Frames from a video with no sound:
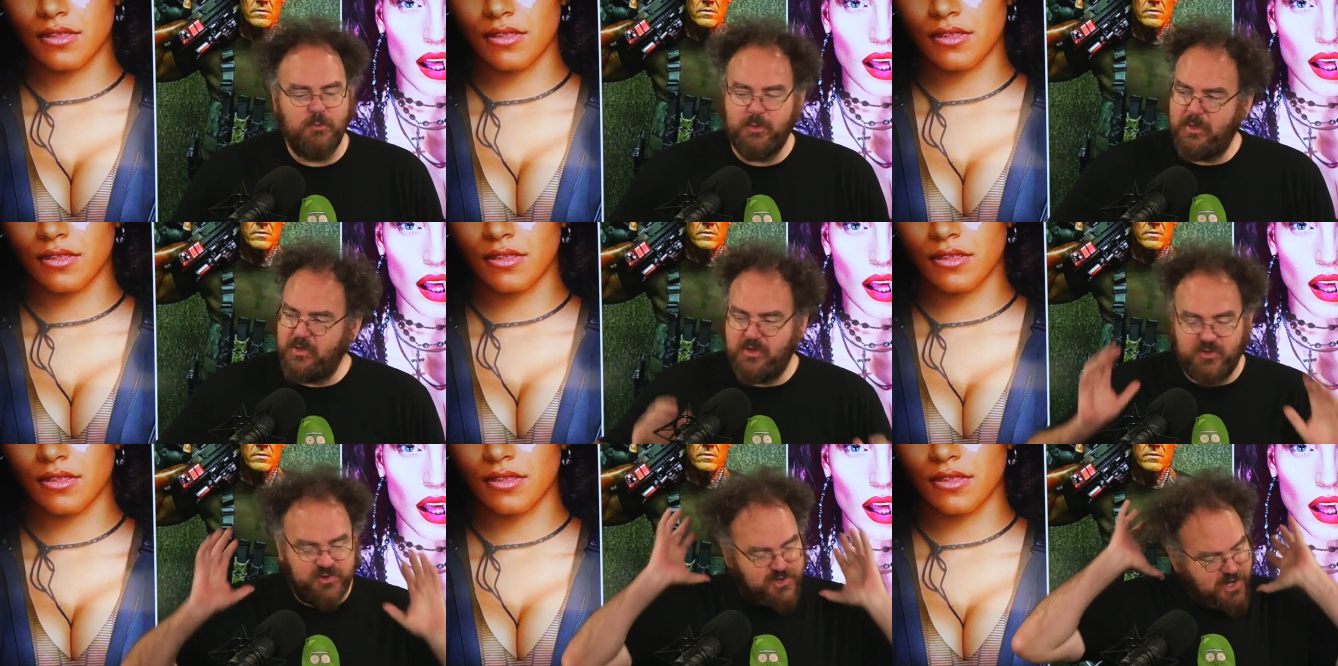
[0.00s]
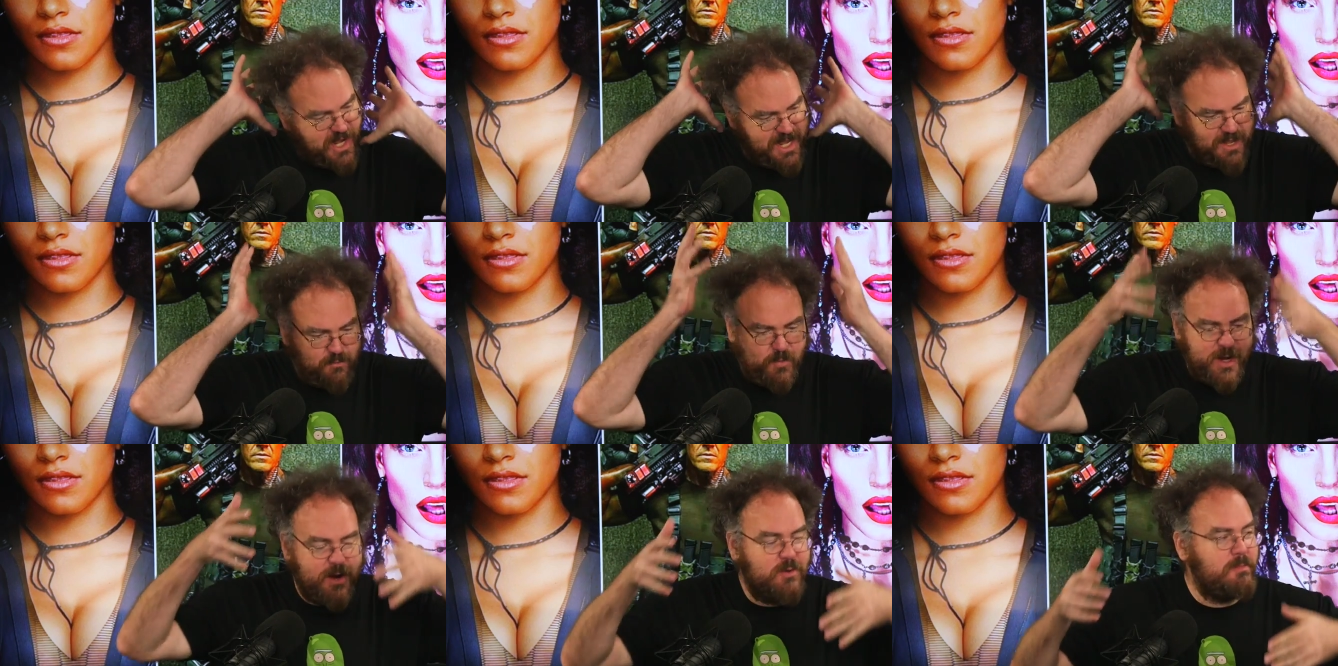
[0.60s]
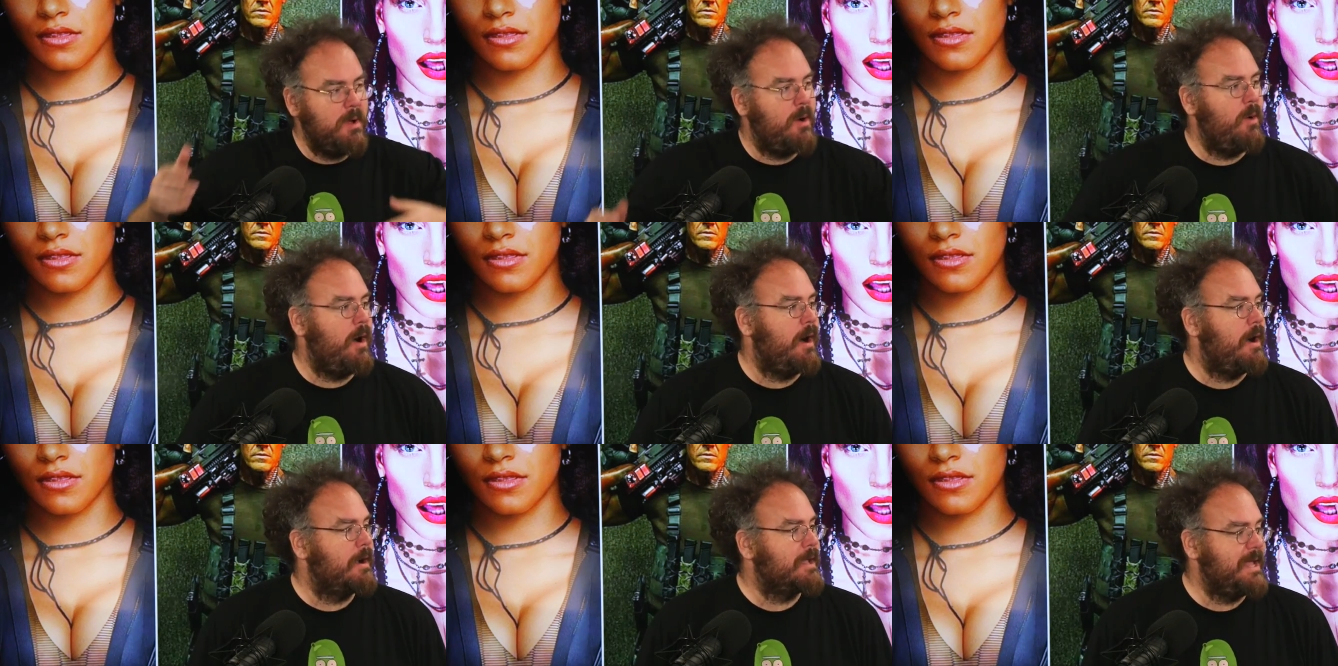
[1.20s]
Speaker 1: with this giant weird
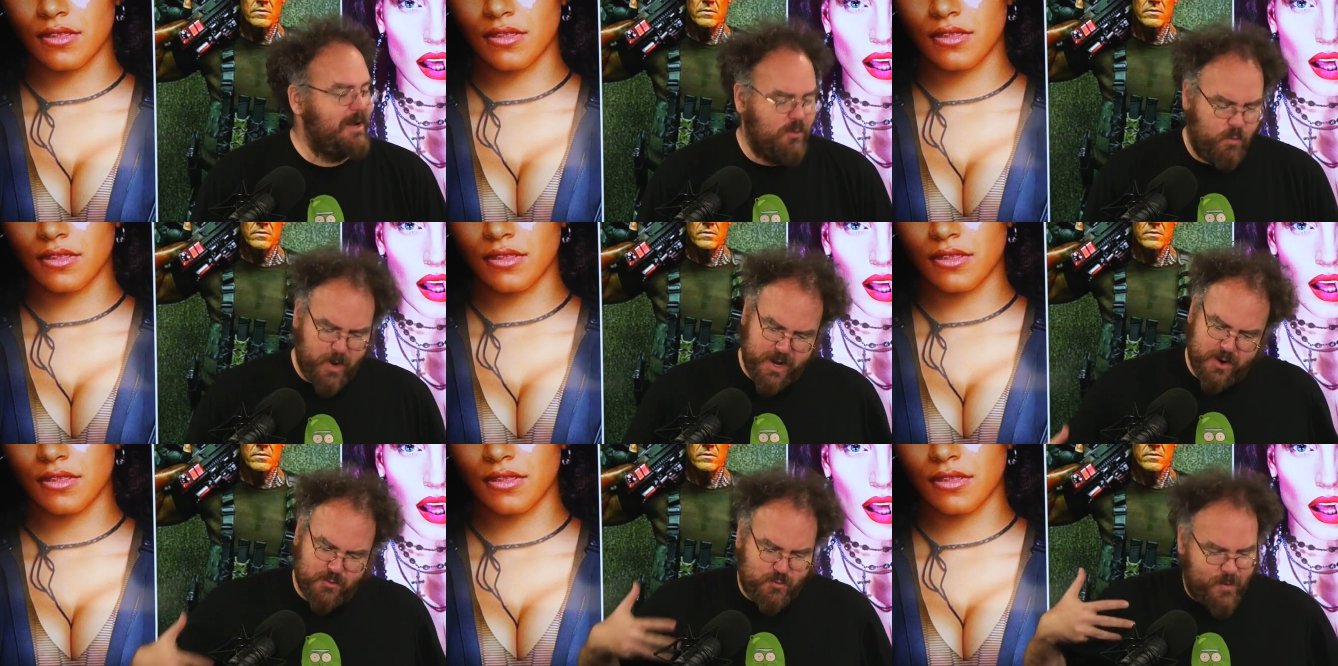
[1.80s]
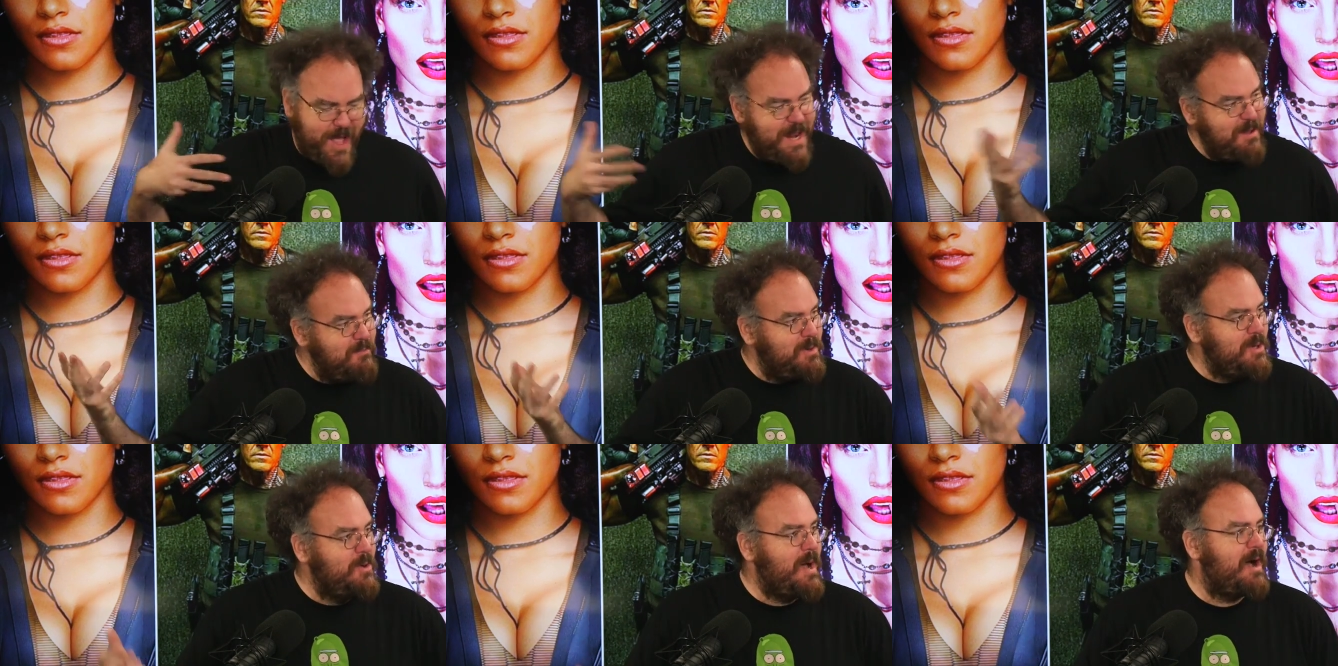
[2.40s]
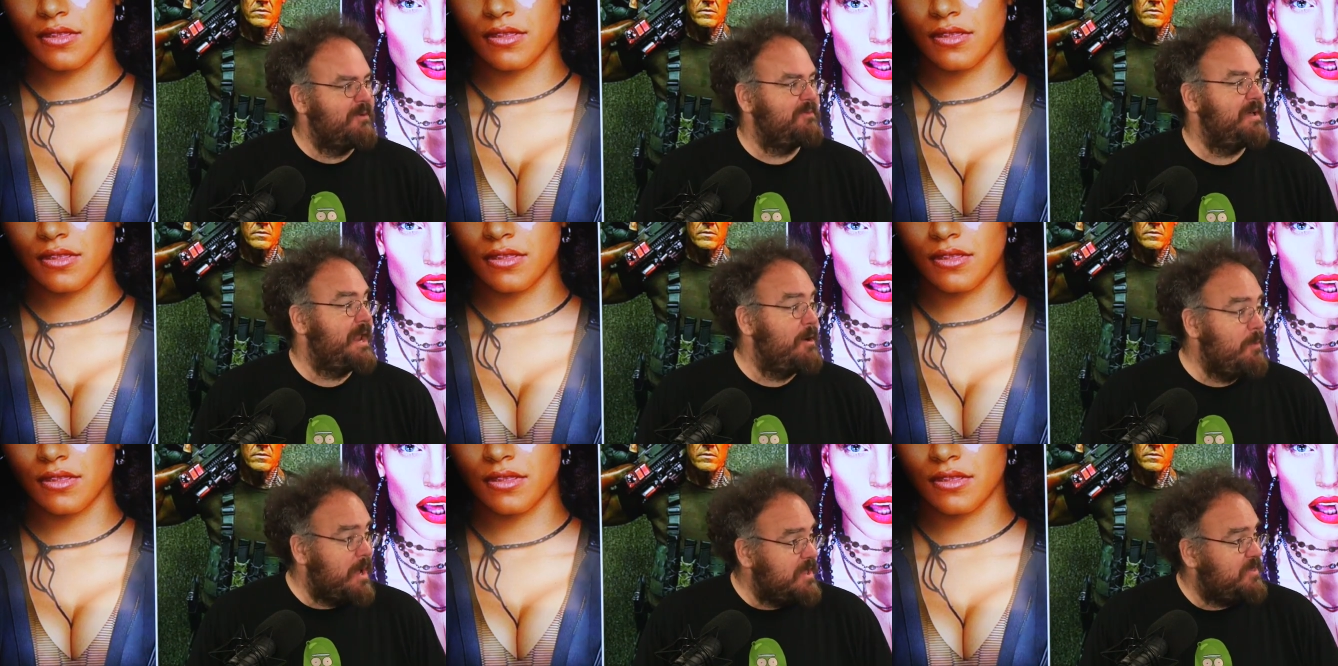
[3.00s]
mohawk, right? a weird yeah. red and blue outfit.
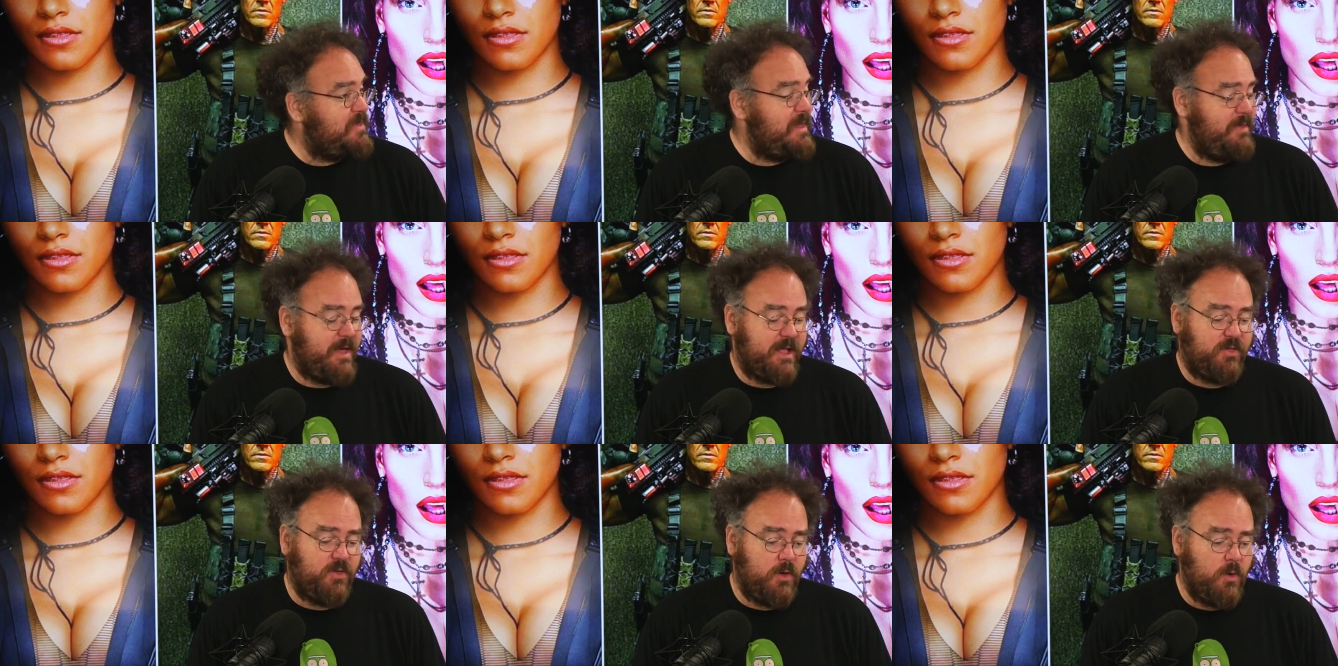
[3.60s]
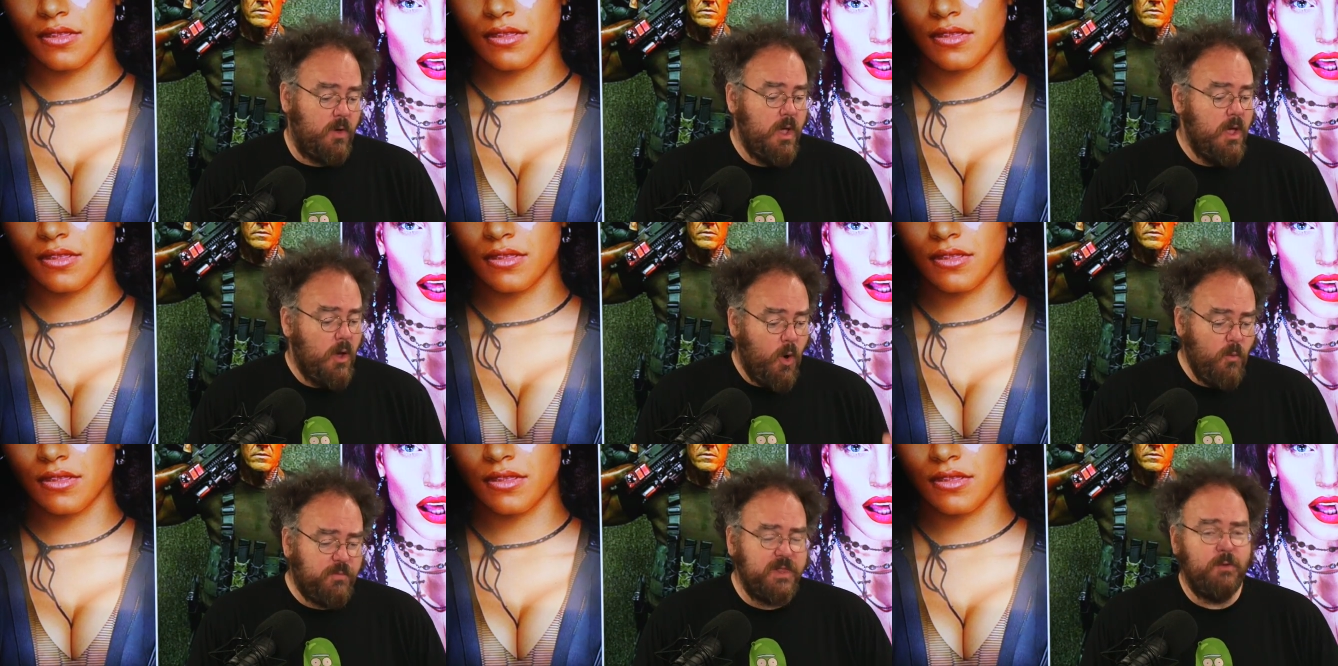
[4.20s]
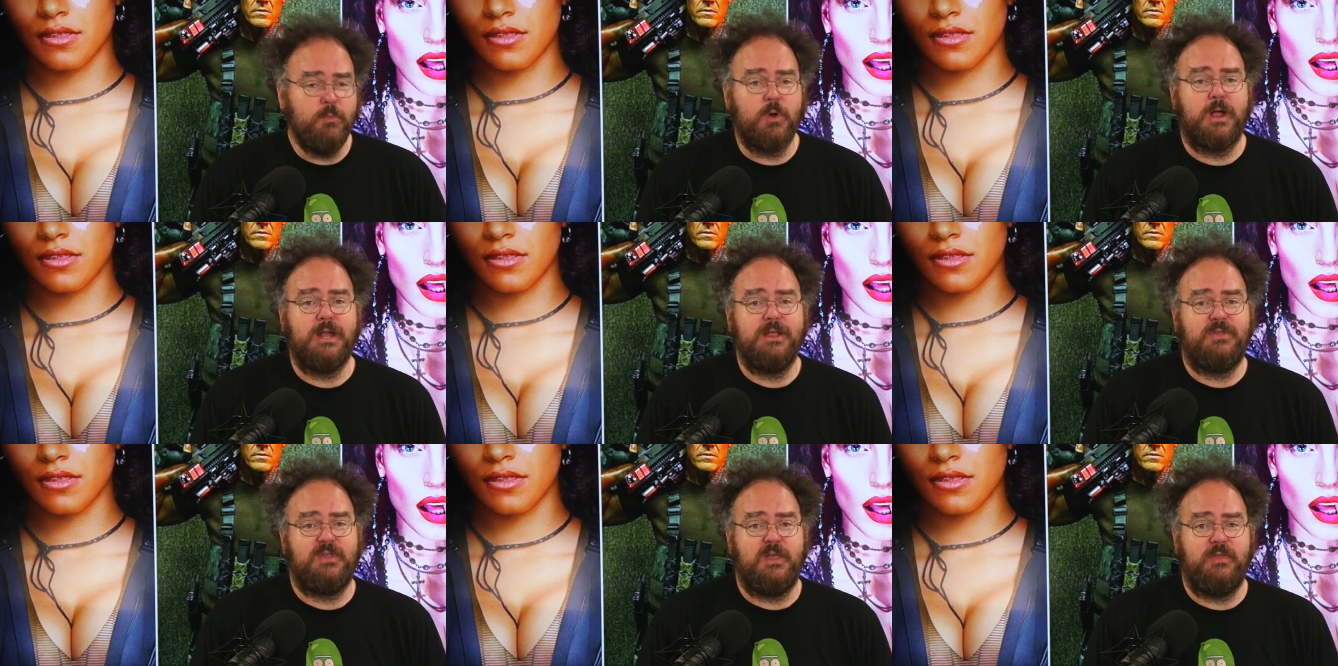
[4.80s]
Yes. I want to see that. So hopefully we're going
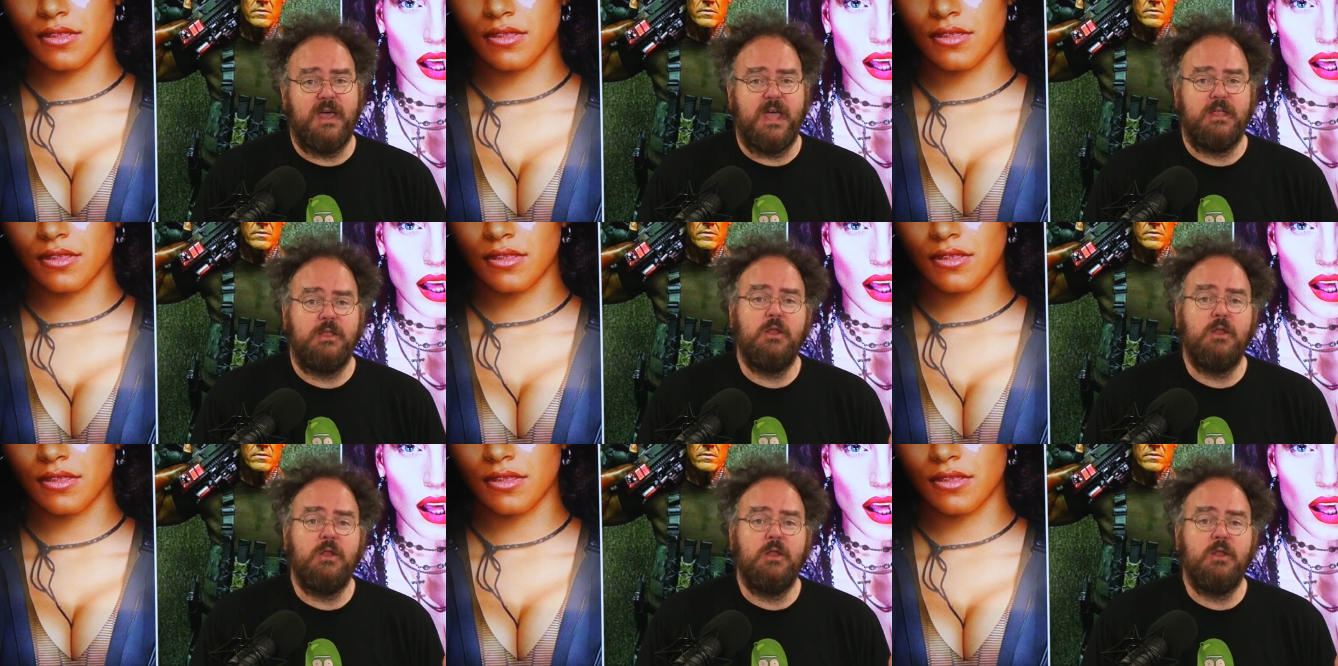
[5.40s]
to see that.